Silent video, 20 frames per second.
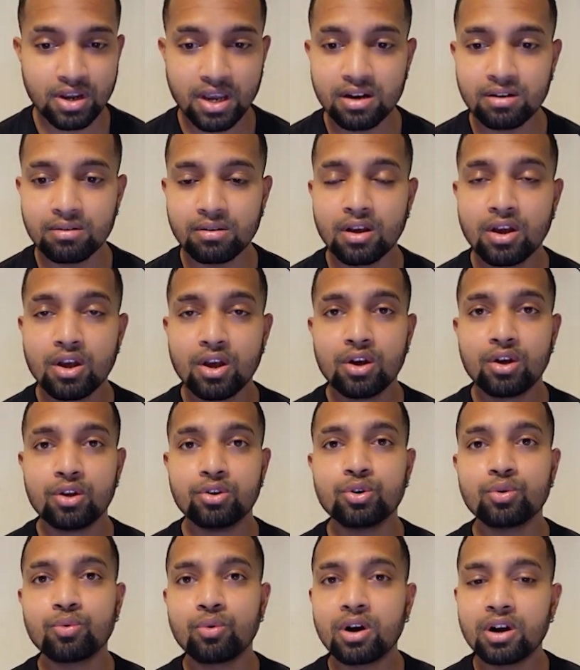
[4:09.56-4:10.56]
can
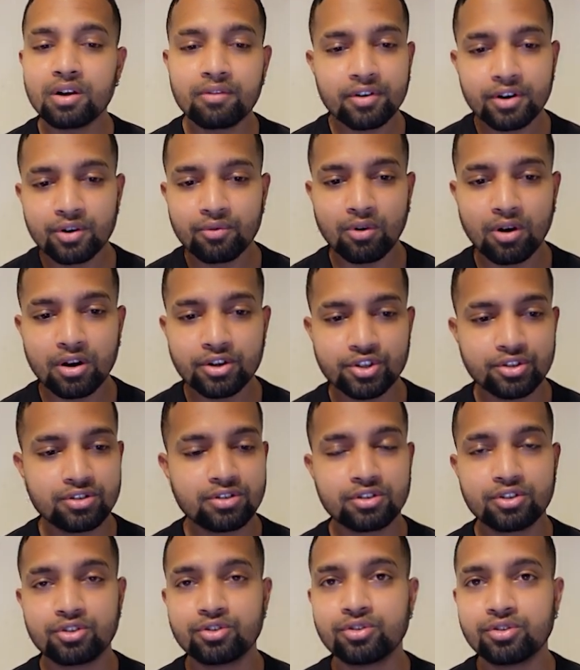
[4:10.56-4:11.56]
do whatever you want.
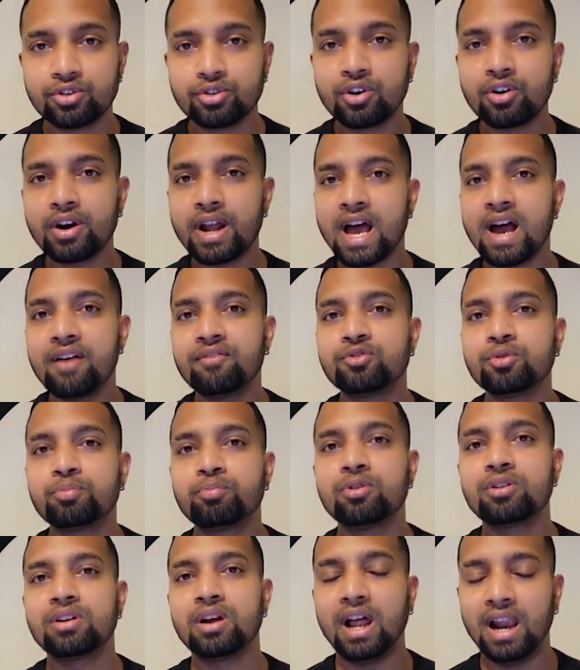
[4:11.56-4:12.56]
You don't have to
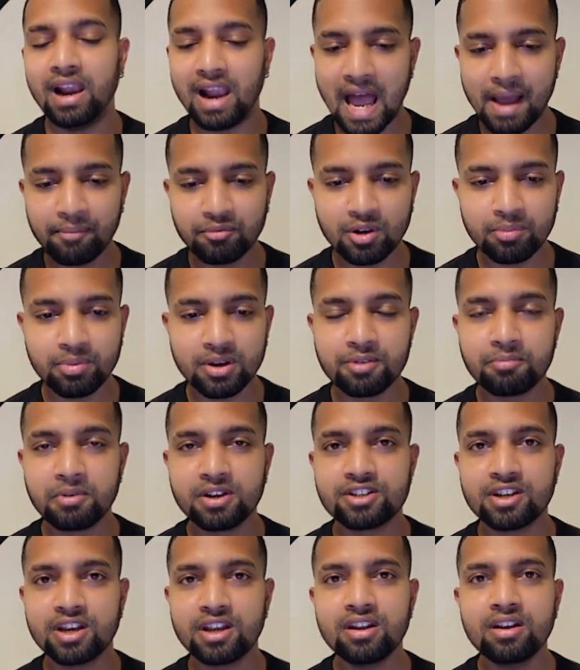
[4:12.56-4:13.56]
put a laptop
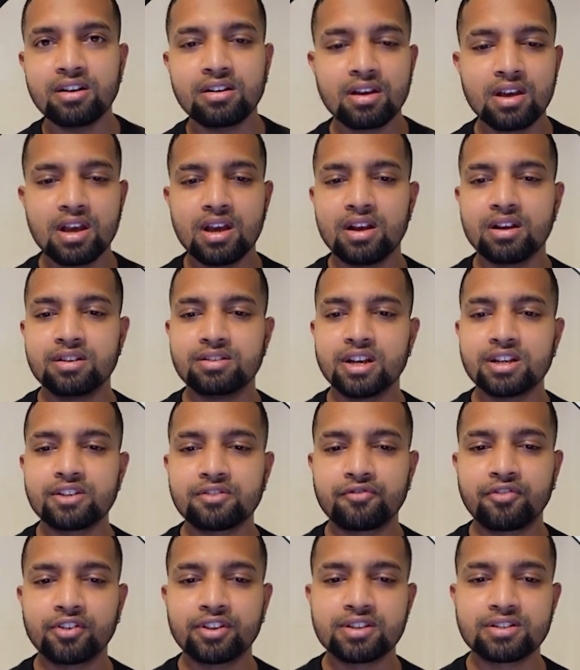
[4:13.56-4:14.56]
image in it. Just
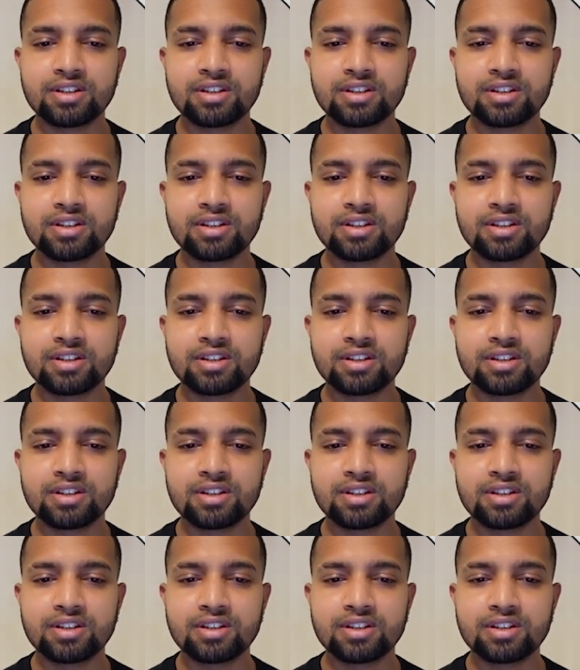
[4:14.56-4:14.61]
for the